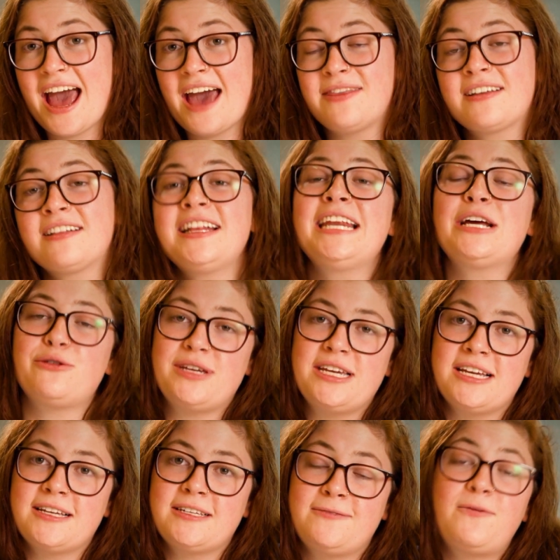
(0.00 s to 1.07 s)
And the clinical
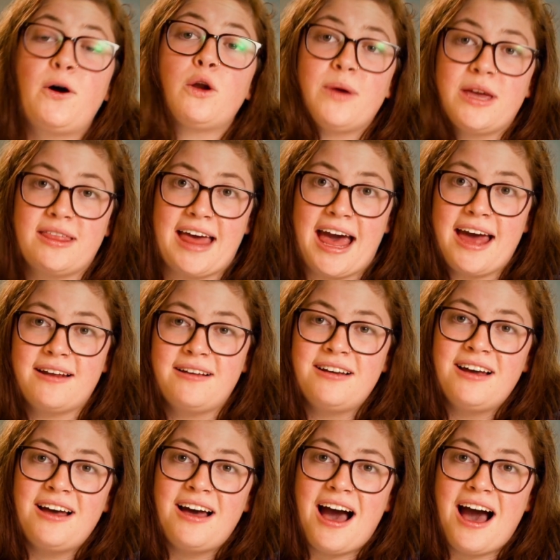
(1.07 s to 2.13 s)
years following that
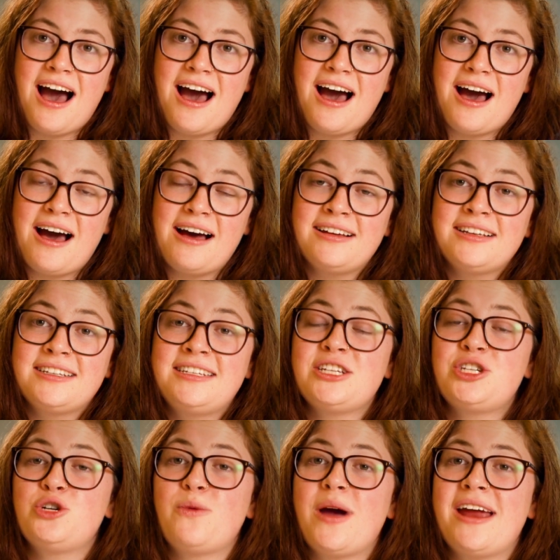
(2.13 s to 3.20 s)
are
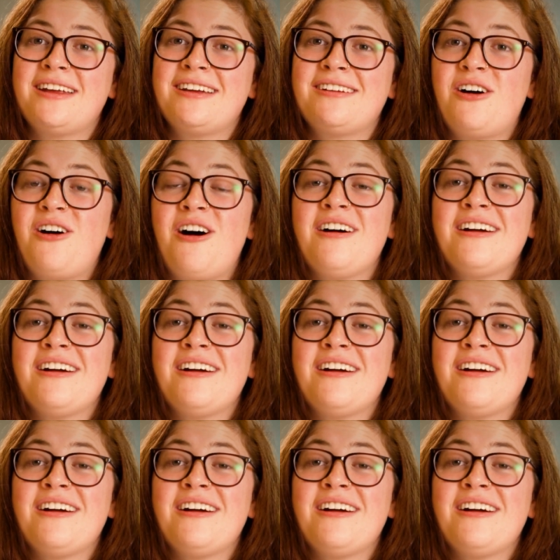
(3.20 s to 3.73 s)
situated